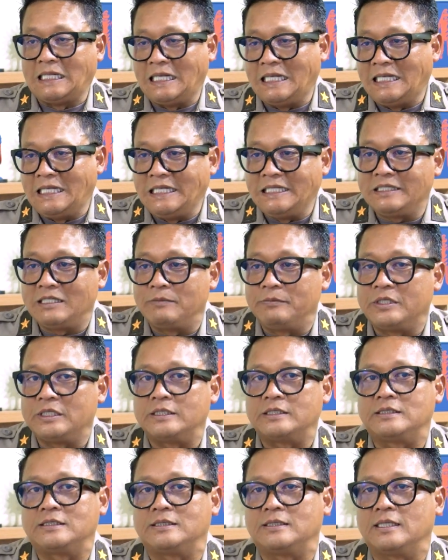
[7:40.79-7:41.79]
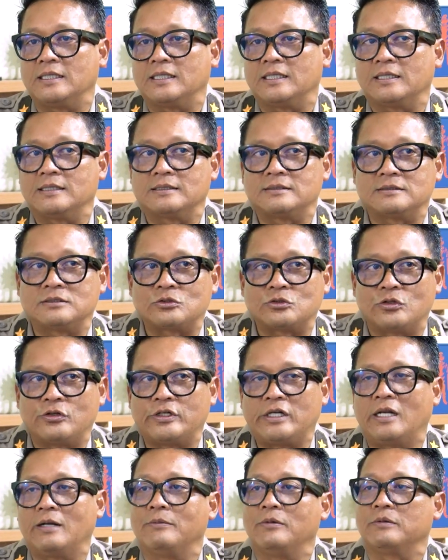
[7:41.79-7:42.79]
a little bit
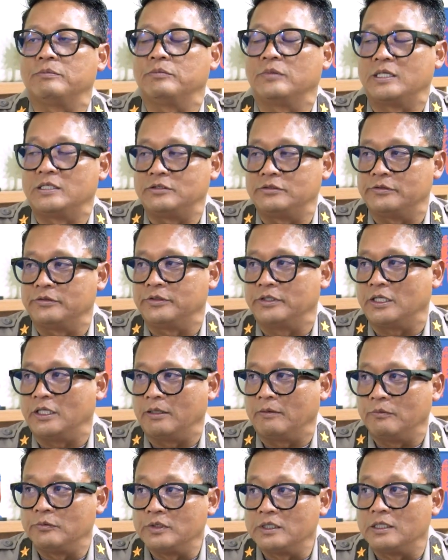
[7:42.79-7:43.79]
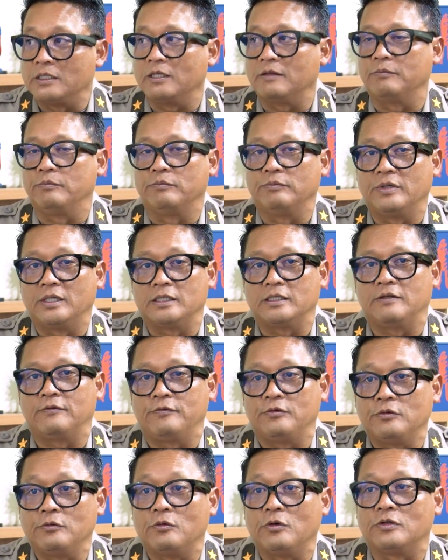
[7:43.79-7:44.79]
story about my journey. But if
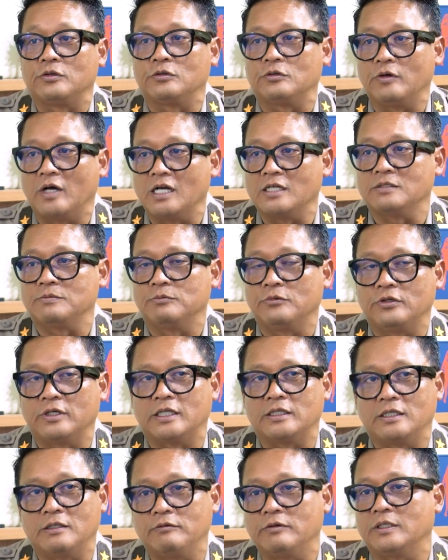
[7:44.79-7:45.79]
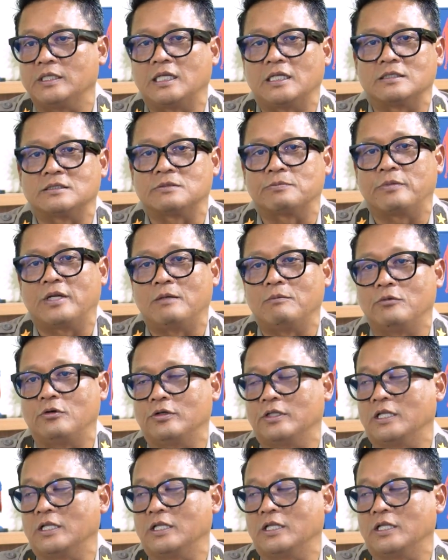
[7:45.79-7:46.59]
you want to ask more, I think we can spend more